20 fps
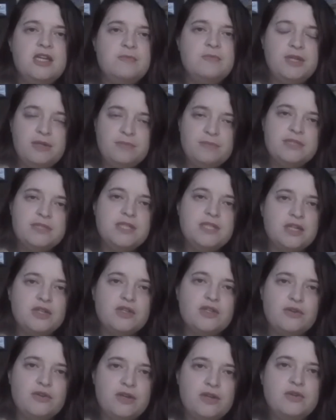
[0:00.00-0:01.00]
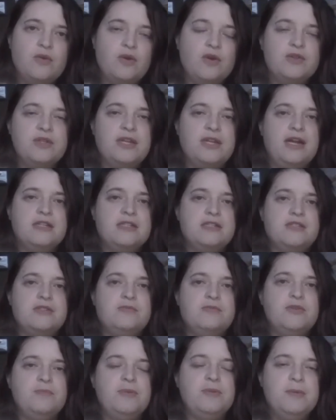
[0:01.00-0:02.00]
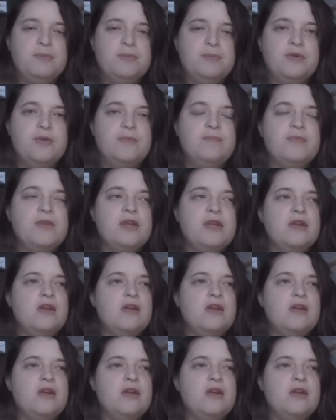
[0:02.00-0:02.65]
but in particular in Northern Ireland, with people